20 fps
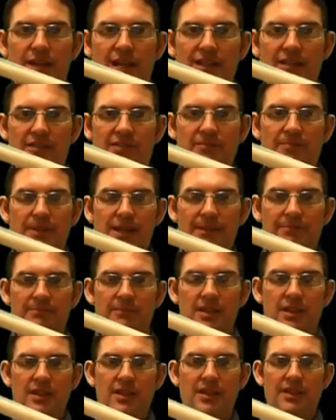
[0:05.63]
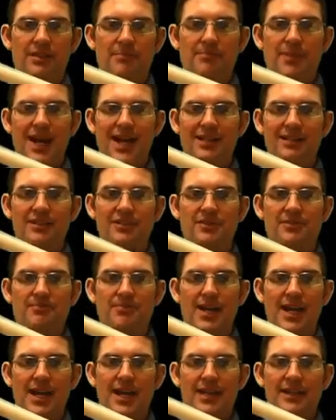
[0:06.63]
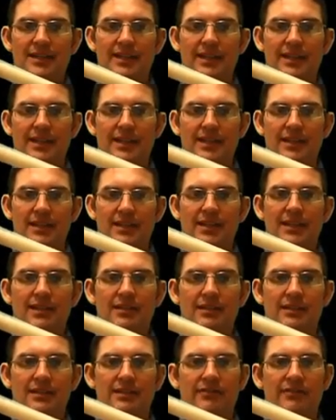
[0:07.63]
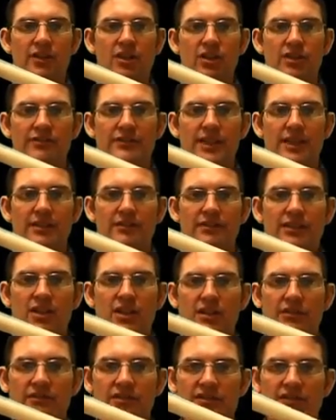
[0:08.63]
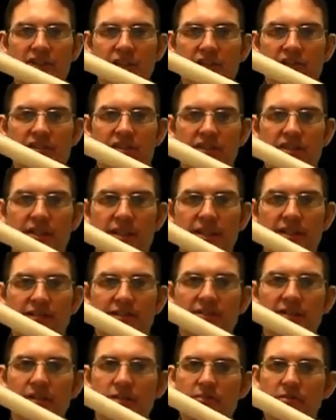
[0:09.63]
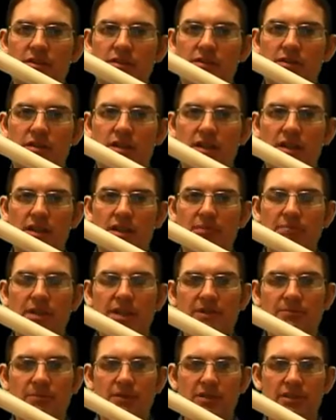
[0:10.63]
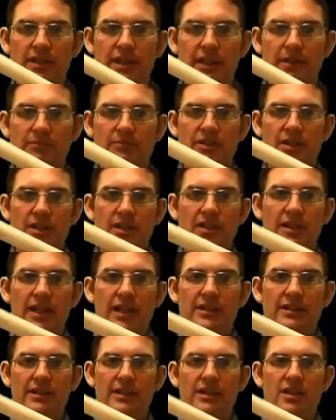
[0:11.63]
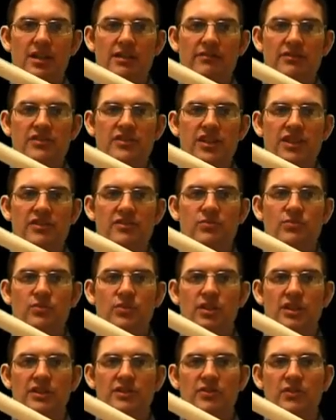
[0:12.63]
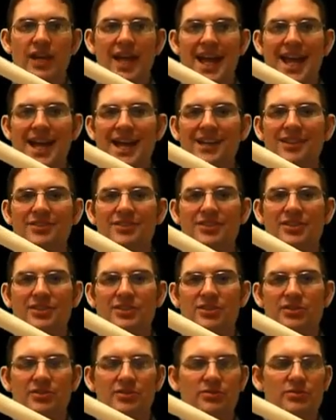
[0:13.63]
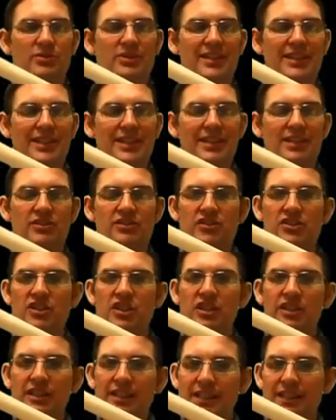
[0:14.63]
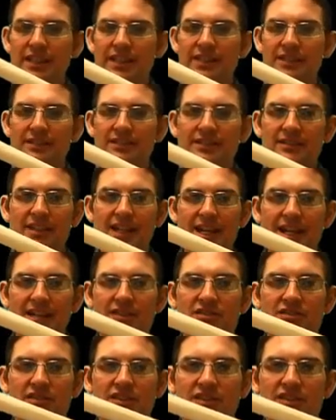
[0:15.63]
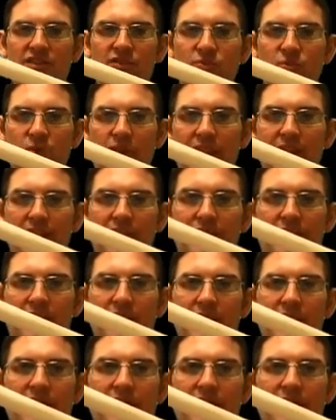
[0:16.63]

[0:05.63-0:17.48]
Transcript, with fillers: Balance Bat. The Balance Bat uh, evolved out of a conversation at summer uh, baseball camps. And the conversation was, how do you teach young kids to actually swing